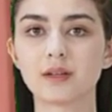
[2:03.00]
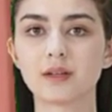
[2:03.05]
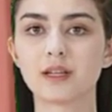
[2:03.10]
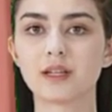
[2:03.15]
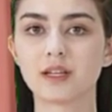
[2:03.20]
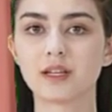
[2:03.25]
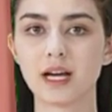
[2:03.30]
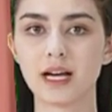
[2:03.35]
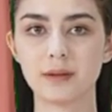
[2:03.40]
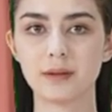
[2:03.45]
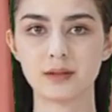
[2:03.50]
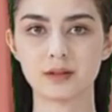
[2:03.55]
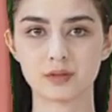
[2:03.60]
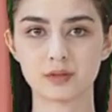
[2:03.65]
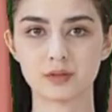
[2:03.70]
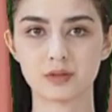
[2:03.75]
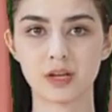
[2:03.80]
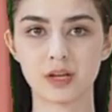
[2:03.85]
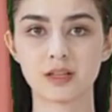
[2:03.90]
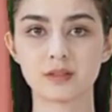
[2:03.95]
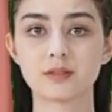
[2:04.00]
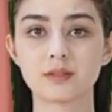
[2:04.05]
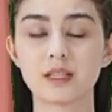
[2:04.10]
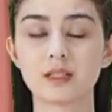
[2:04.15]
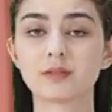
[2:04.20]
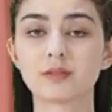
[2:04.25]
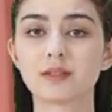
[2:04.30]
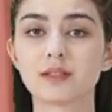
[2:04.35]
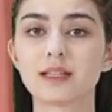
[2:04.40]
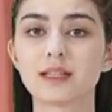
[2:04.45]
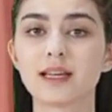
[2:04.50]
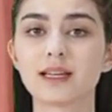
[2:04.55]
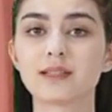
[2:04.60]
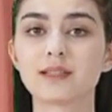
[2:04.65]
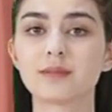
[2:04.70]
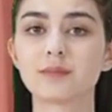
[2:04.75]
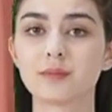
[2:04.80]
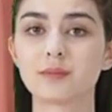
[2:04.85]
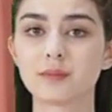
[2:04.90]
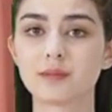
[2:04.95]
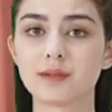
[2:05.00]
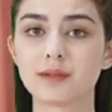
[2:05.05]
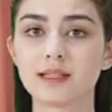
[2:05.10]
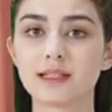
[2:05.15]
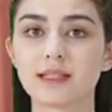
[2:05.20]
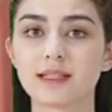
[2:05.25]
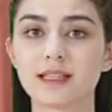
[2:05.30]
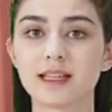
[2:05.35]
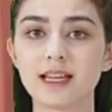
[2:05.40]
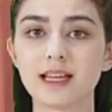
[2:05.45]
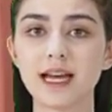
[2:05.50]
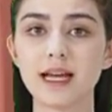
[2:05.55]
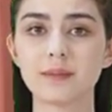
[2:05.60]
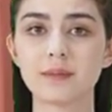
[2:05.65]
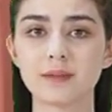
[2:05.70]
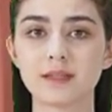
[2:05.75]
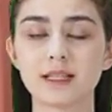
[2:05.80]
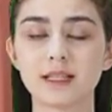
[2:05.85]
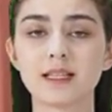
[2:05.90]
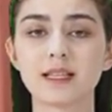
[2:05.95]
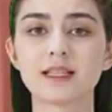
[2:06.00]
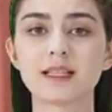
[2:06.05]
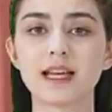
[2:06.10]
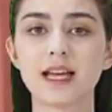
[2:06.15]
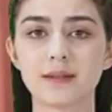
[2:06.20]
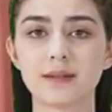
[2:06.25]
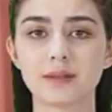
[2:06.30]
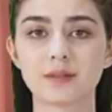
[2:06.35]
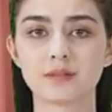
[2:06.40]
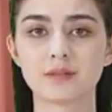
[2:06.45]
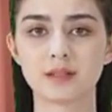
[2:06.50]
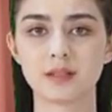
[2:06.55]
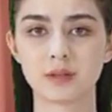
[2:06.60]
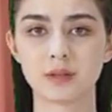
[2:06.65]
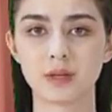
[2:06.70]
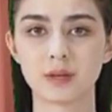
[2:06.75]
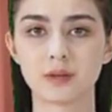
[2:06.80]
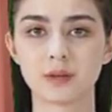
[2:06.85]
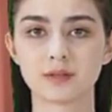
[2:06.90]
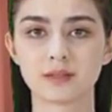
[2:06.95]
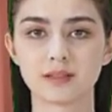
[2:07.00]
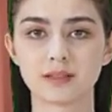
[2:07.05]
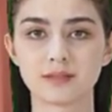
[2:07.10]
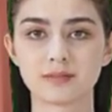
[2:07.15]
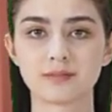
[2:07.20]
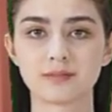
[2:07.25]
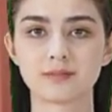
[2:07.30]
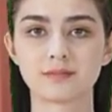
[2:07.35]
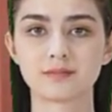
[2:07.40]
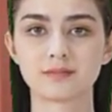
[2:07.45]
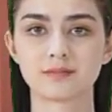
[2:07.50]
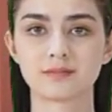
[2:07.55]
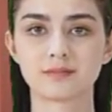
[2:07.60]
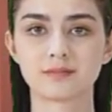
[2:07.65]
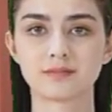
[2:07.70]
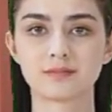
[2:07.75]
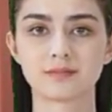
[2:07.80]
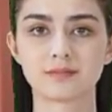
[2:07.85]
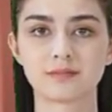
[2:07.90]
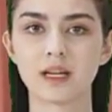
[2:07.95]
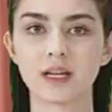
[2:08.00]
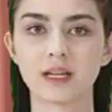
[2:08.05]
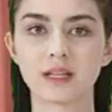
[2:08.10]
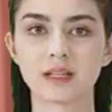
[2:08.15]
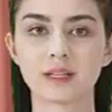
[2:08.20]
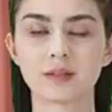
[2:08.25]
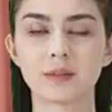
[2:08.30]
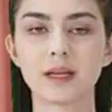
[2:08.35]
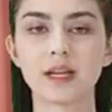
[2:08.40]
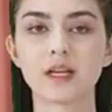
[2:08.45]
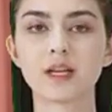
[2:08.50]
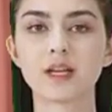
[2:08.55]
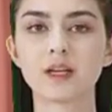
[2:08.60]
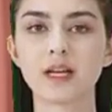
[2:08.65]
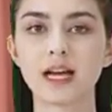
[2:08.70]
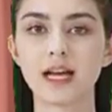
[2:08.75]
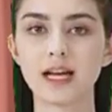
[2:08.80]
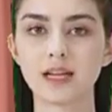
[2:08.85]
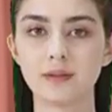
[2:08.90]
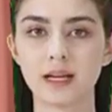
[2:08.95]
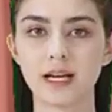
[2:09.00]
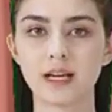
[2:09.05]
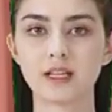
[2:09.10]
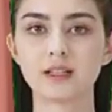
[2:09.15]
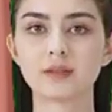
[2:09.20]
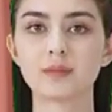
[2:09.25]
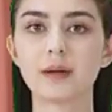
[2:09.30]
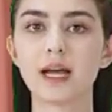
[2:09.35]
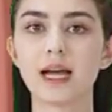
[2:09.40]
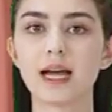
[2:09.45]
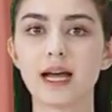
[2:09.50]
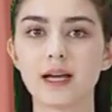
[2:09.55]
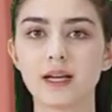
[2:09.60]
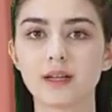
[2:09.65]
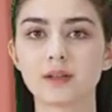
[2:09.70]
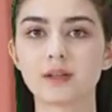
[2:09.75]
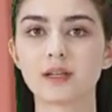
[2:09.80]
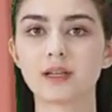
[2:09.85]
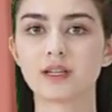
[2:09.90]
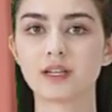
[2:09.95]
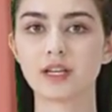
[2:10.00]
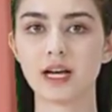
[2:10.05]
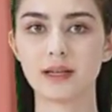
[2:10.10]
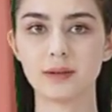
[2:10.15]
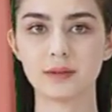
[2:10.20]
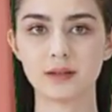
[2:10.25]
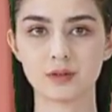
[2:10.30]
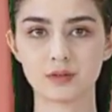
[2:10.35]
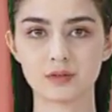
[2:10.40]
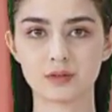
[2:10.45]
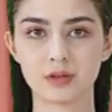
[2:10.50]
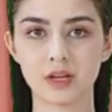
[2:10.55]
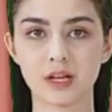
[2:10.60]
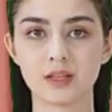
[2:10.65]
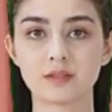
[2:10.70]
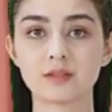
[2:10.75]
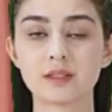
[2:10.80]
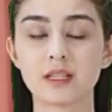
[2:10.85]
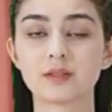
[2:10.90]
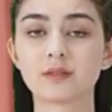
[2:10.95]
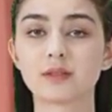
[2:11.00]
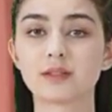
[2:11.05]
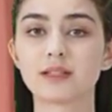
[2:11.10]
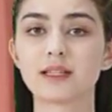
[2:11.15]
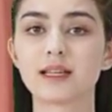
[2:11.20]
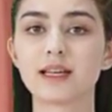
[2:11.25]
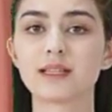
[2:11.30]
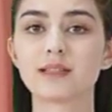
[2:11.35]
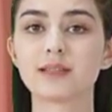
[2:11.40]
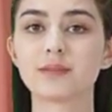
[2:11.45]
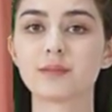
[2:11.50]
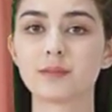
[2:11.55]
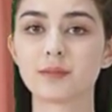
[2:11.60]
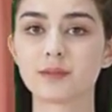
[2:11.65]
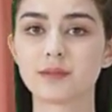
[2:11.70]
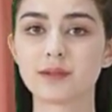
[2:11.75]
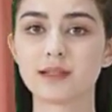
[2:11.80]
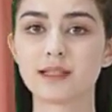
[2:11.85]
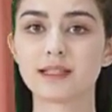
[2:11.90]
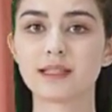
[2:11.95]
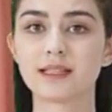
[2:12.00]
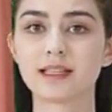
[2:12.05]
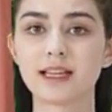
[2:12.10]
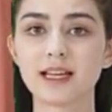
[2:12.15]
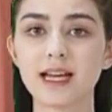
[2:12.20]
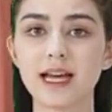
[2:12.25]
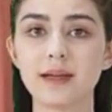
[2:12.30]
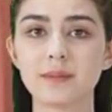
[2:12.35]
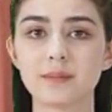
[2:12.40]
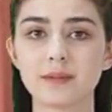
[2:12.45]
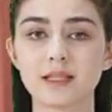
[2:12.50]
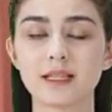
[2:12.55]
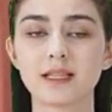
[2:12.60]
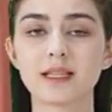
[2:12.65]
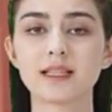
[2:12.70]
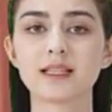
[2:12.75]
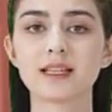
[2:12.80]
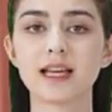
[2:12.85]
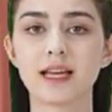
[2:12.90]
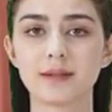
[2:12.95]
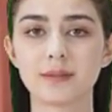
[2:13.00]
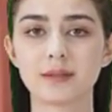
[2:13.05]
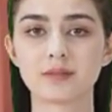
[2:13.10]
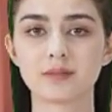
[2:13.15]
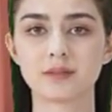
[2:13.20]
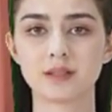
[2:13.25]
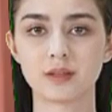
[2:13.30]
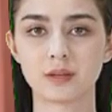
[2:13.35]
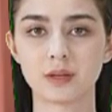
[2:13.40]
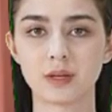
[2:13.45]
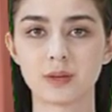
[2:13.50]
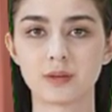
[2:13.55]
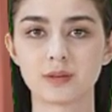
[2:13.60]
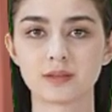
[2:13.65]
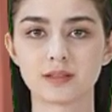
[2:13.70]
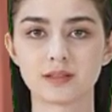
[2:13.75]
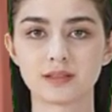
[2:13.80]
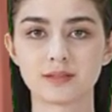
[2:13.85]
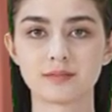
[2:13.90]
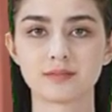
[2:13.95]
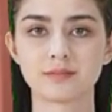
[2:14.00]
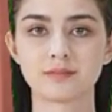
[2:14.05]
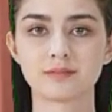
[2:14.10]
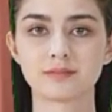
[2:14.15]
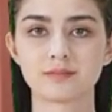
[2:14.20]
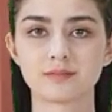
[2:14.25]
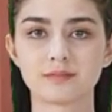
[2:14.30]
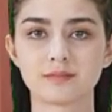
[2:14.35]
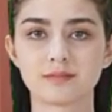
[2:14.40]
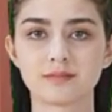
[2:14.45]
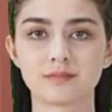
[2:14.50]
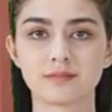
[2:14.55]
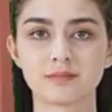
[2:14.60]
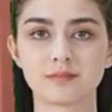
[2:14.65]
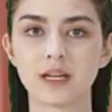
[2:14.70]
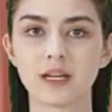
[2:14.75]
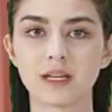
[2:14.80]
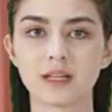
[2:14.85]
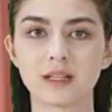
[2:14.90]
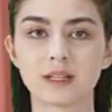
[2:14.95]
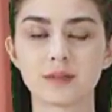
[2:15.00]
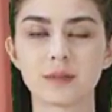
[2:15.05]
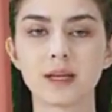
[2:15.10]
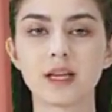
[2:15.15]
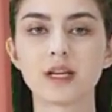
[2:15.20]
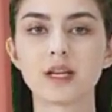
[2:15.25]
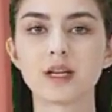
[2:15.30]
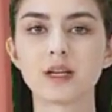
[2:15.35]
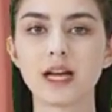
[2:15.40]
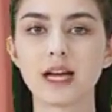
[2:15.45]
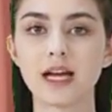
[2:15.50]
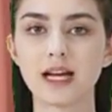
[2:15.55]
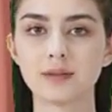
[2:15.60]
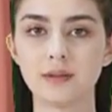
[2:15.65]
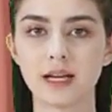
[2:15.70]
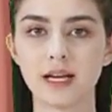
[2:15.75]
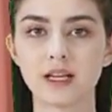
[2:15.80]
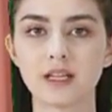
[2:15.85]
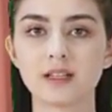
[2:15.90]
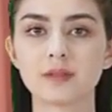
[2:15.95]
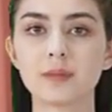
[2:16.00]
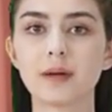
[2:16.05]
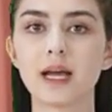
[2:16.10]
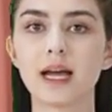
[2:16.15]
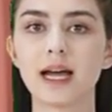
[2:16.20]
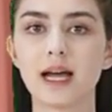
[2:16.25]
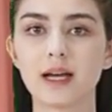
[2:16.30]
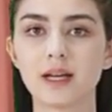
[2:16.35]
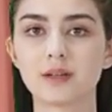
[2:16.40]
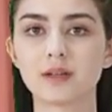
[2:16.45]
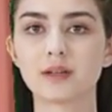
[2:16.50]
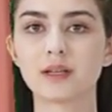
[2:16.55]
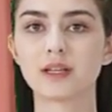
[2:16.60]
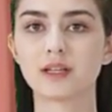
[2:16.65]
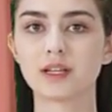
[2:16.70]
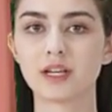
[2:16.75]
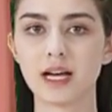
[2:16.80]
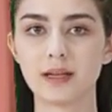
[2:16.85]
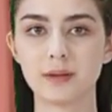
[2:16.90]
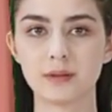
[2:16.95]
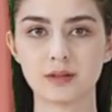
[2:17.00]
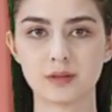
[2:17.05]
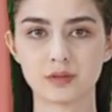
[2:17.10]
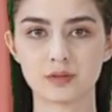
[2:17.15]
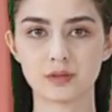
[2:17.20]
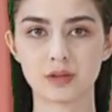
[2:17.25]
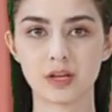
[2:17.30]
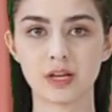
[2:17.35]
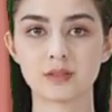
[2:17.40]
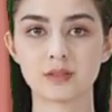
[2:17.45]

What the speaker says: due to difference in concentration gradients. The placenta is adapted for this diffusion by having a large surface area and a thin wall for efficient diffusion. The placenta acts as a barrier to prevent toxins and pathogens getting into the fetus's blood.